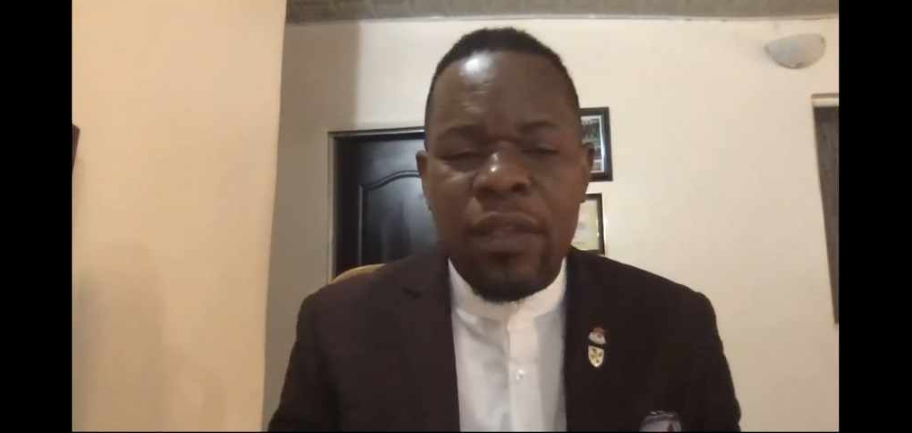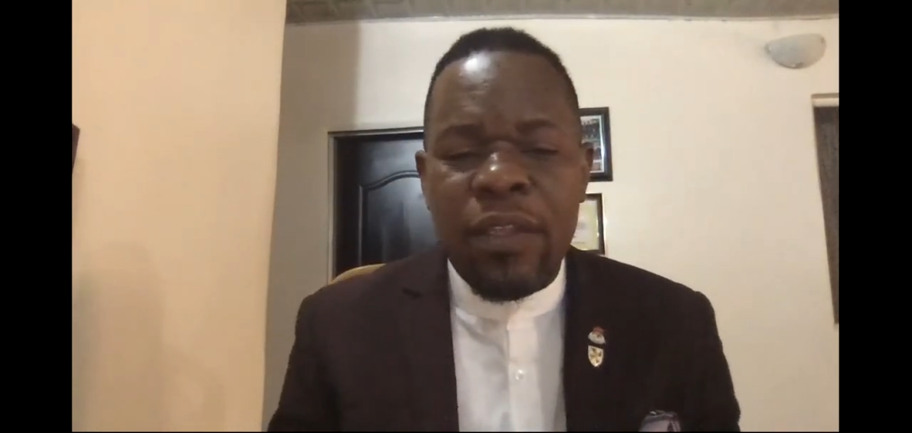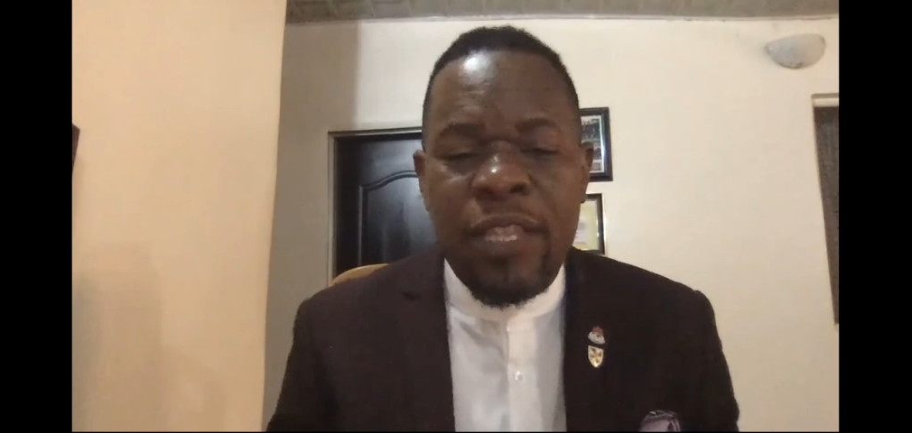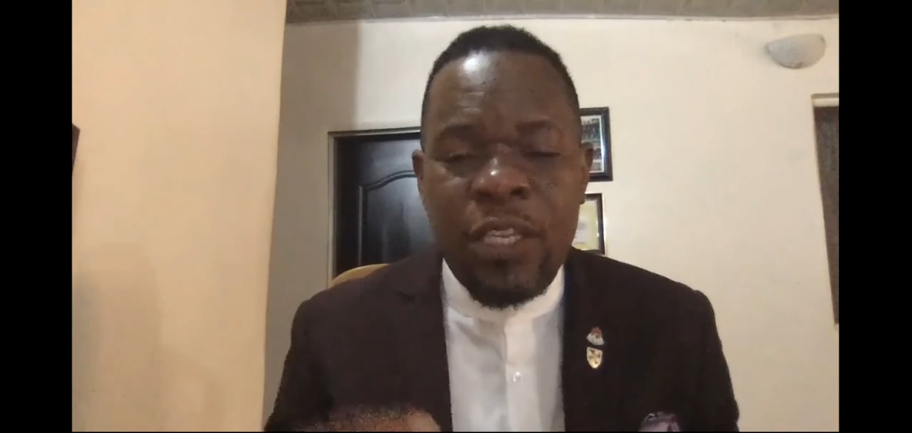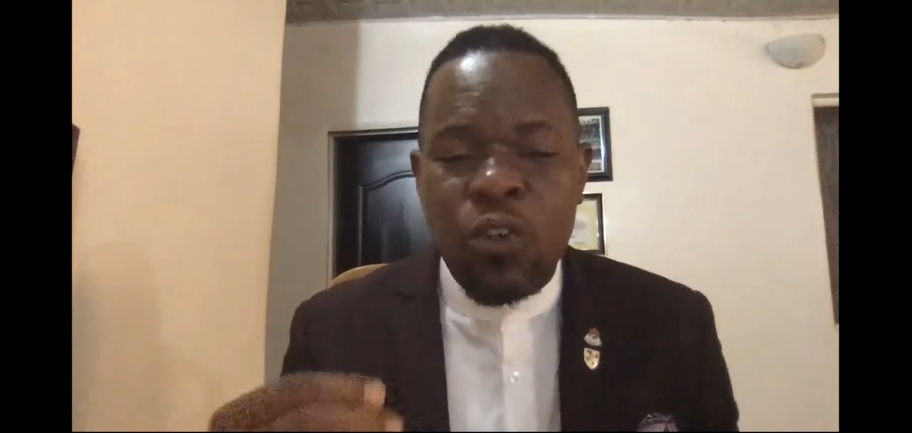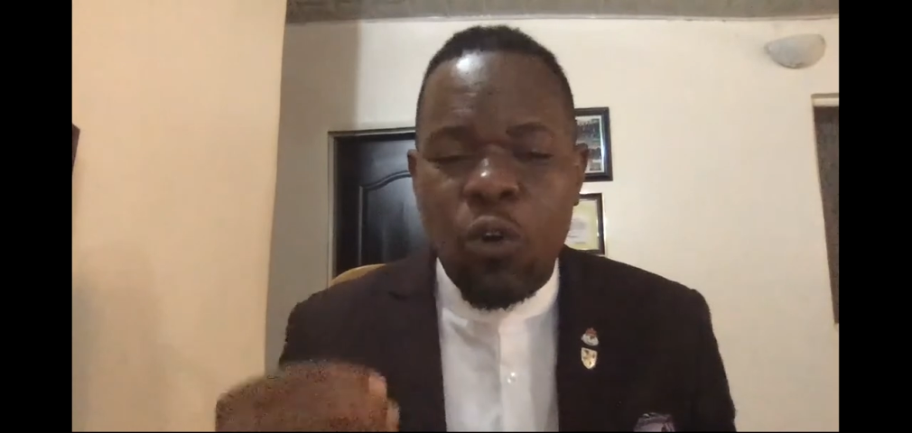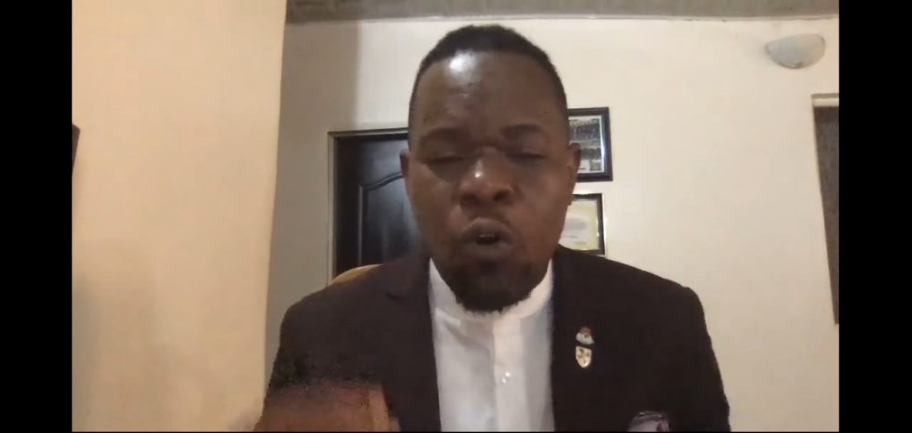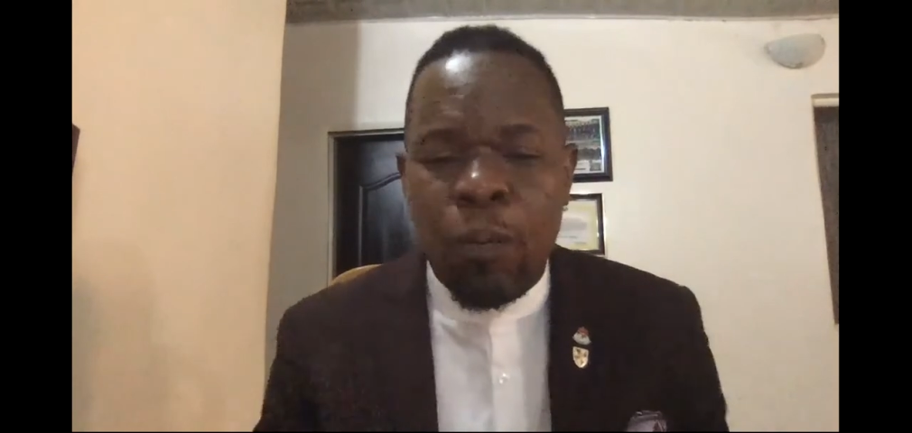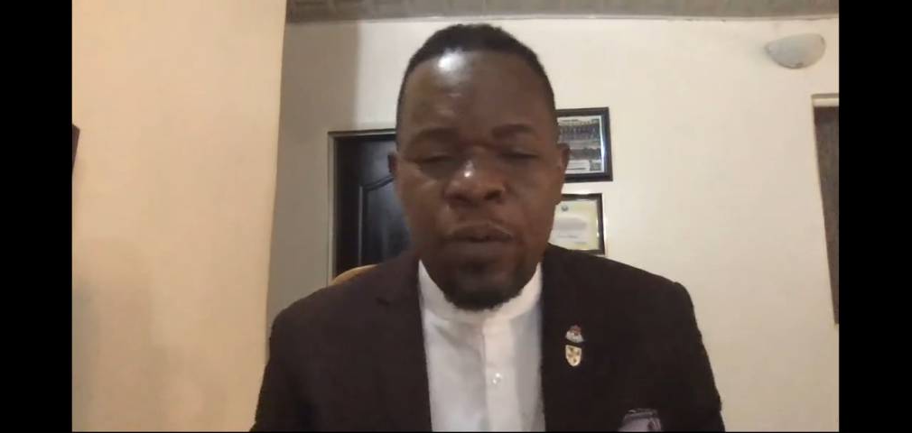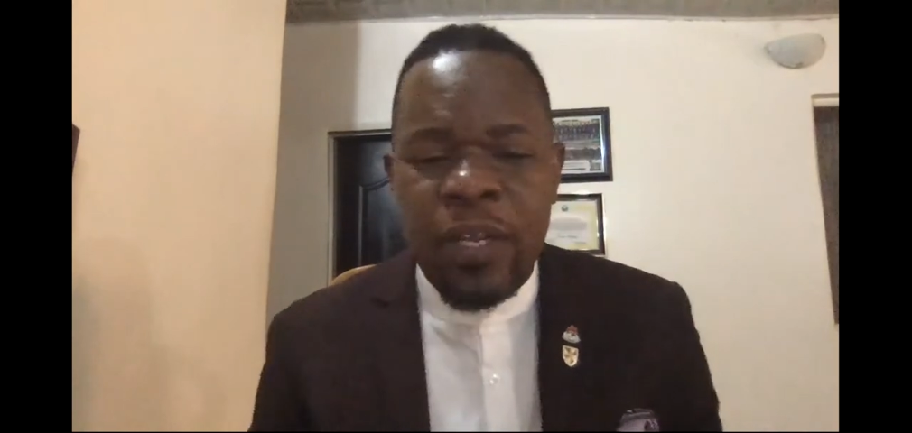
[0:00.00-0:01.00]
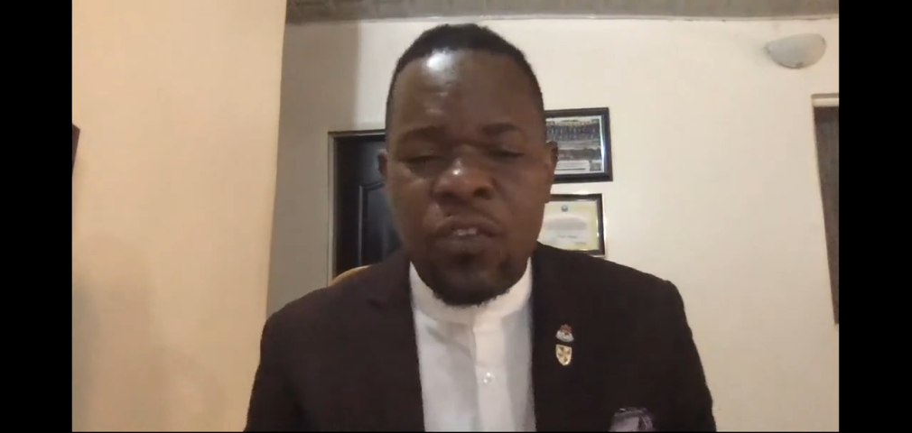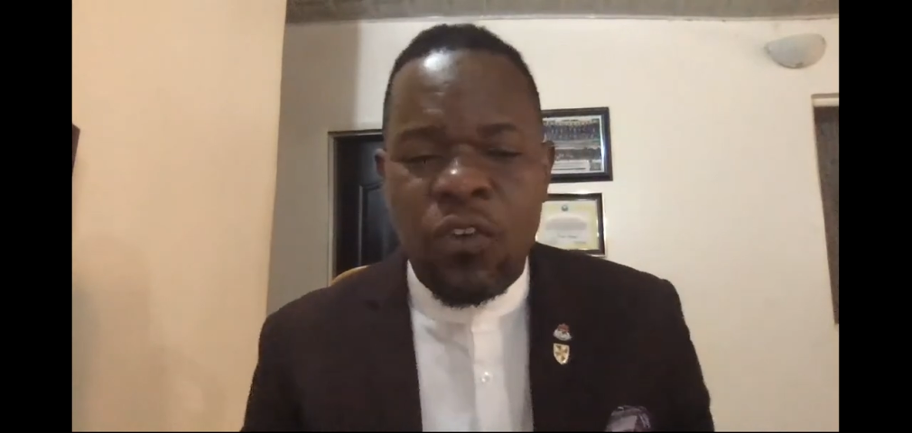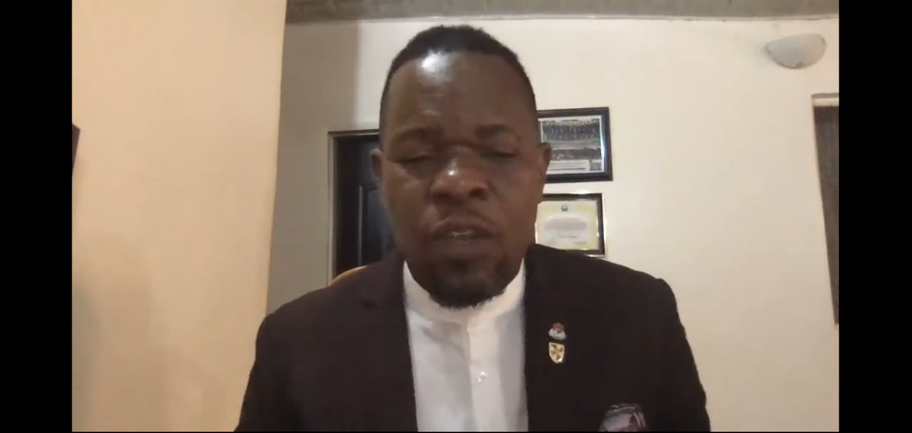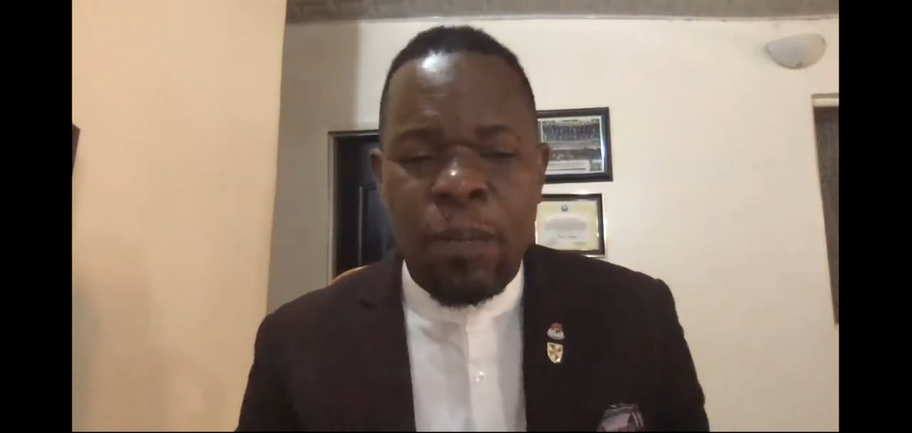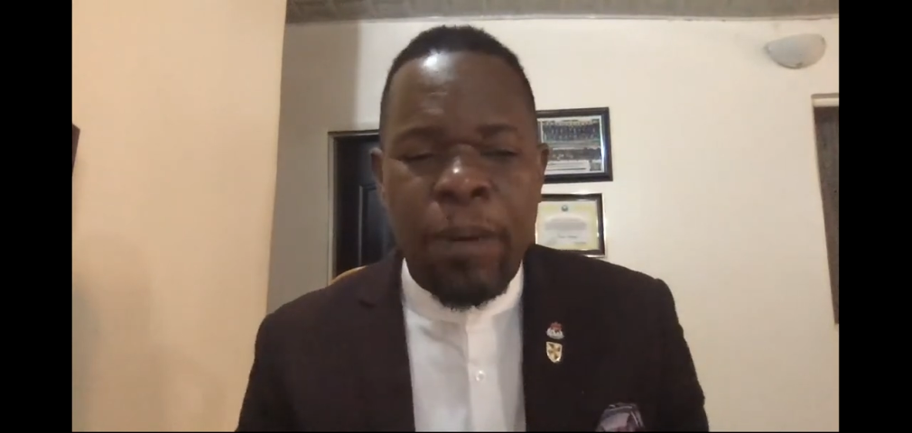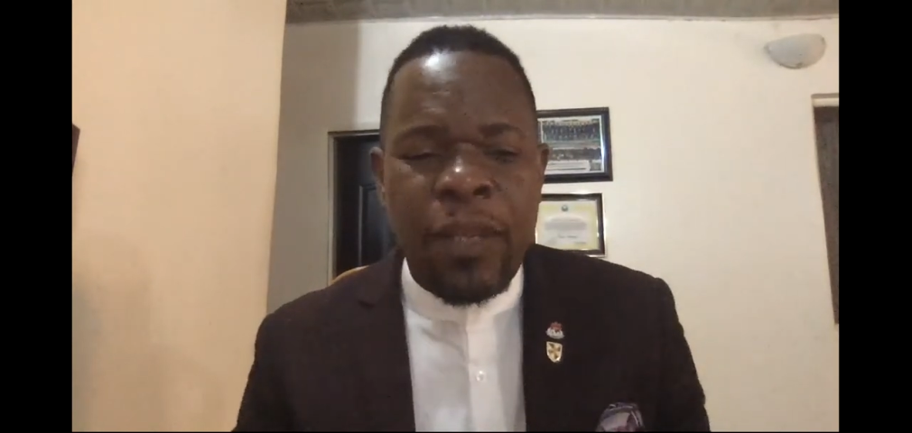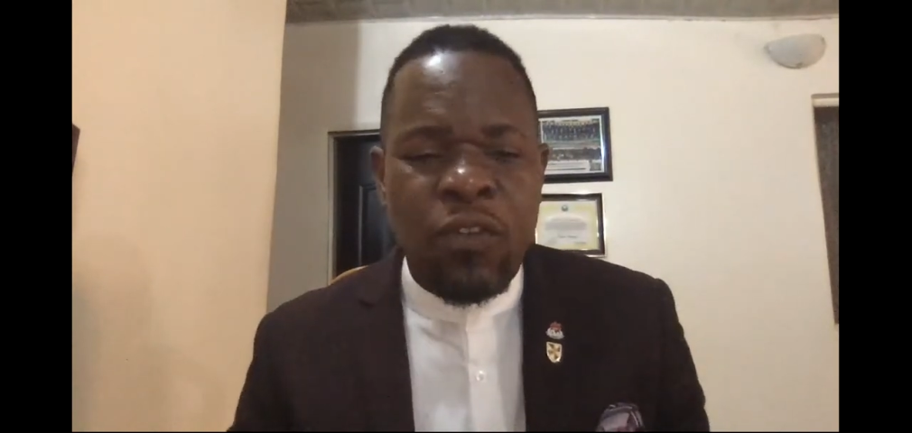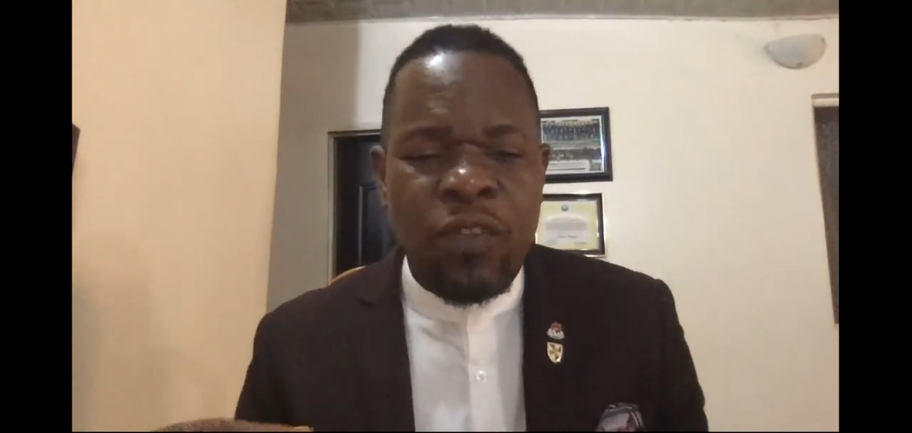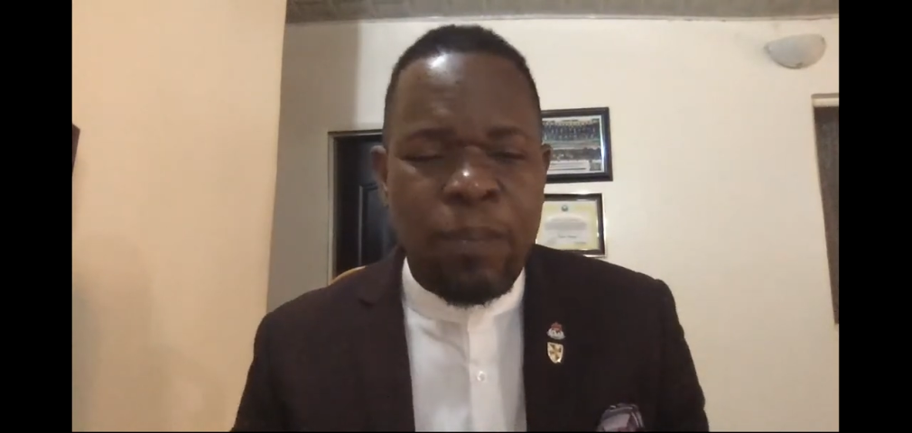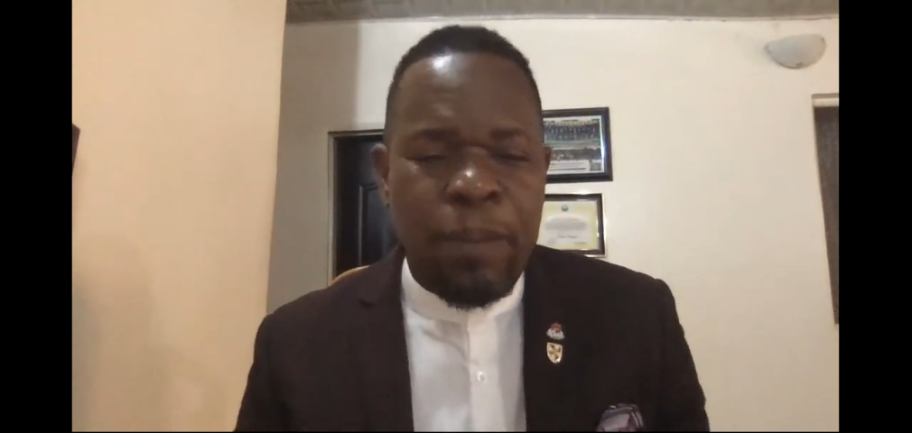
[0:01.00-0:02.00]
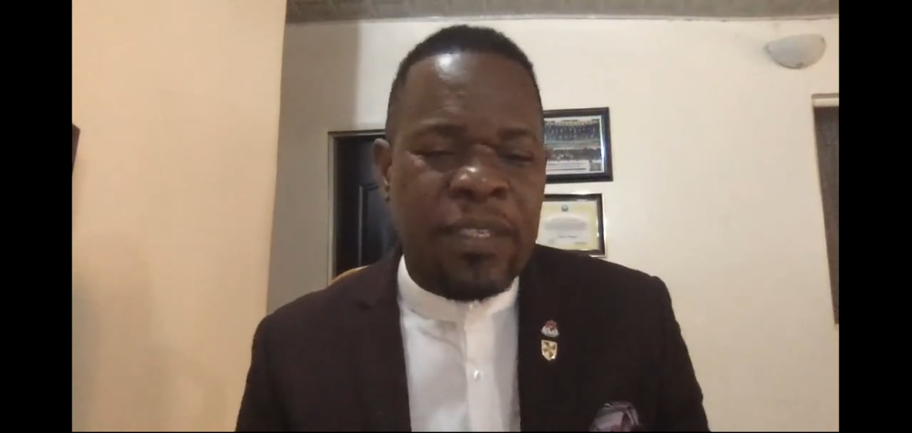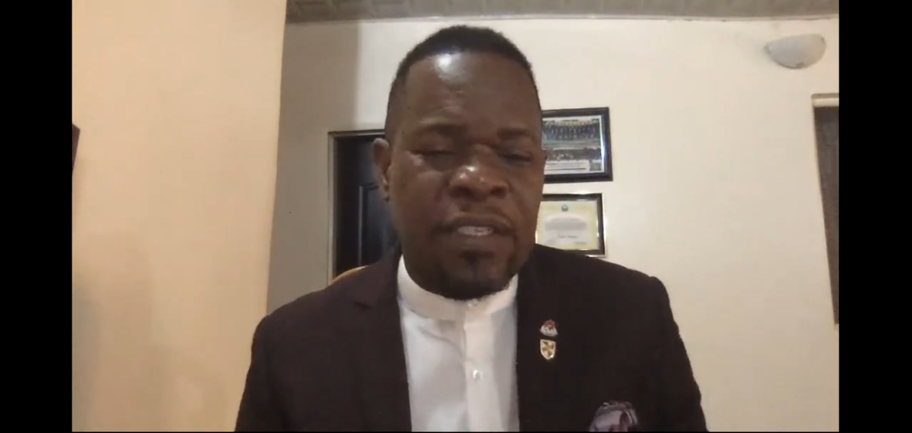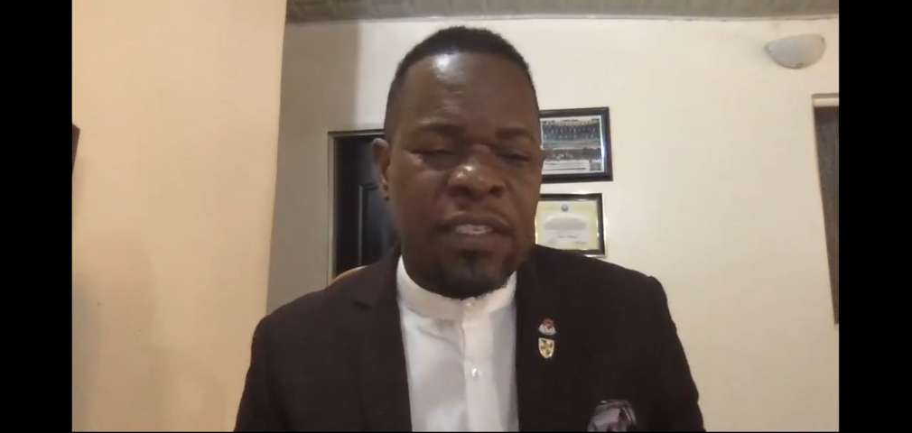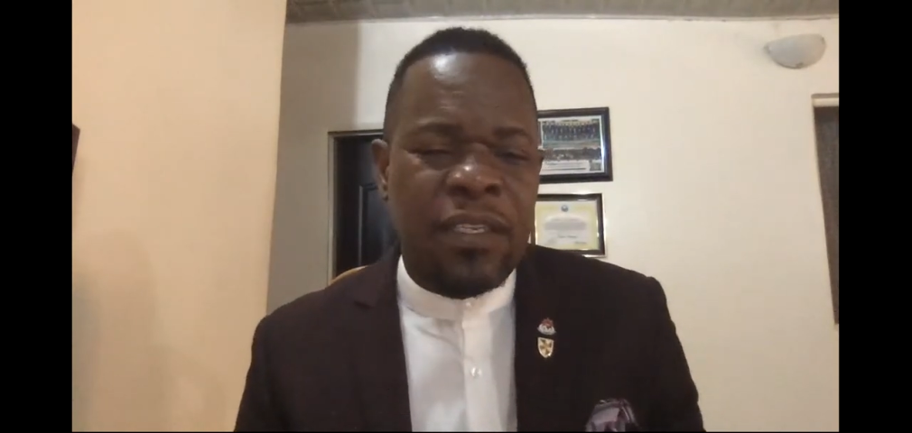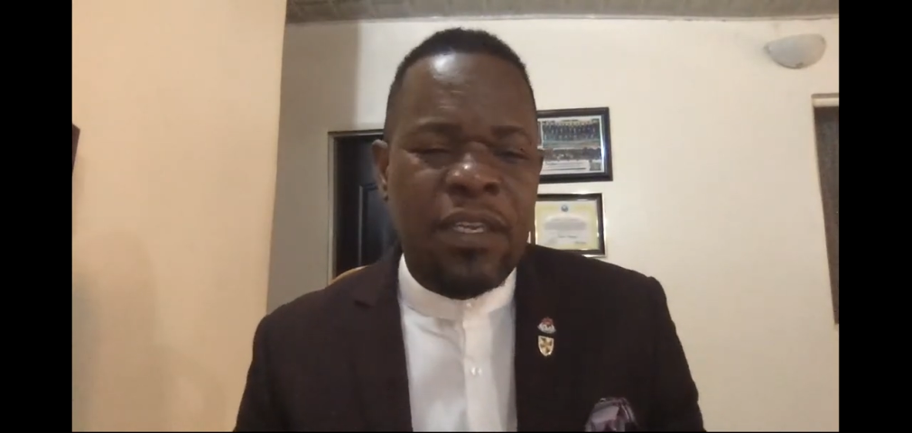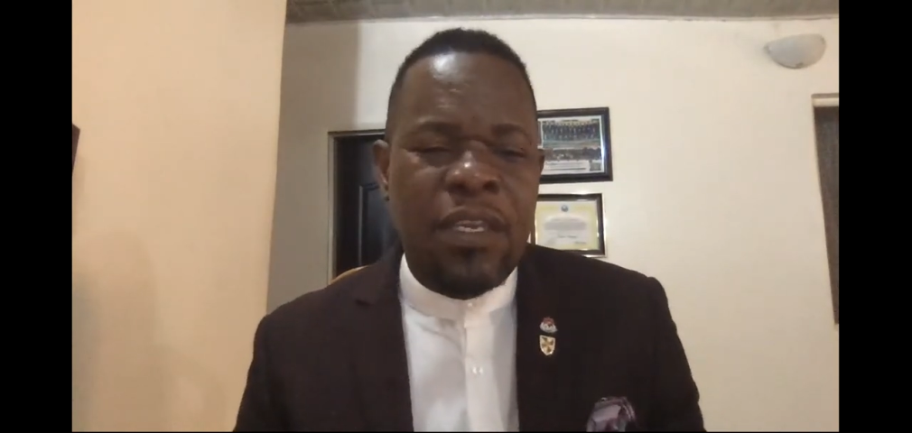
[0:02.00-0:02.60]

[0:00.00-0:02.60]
this openness on the part of the parties